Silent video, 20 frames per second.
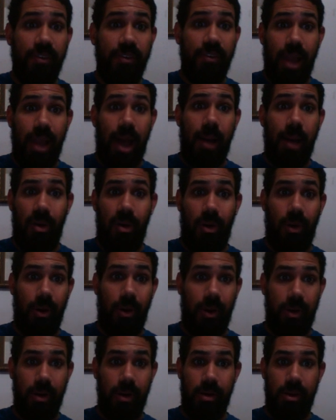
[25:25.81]
a lot more.
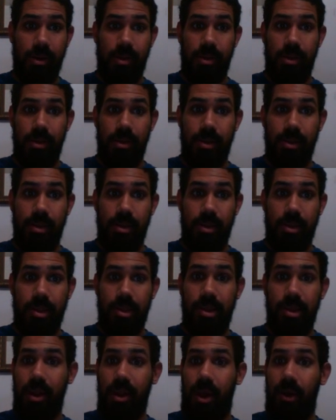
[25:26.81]

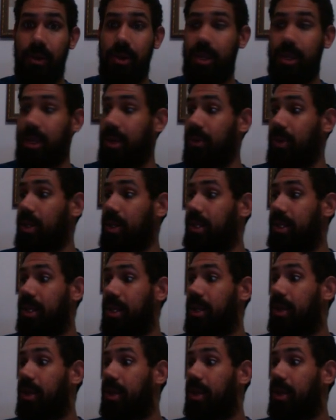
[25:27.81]
You know, he would,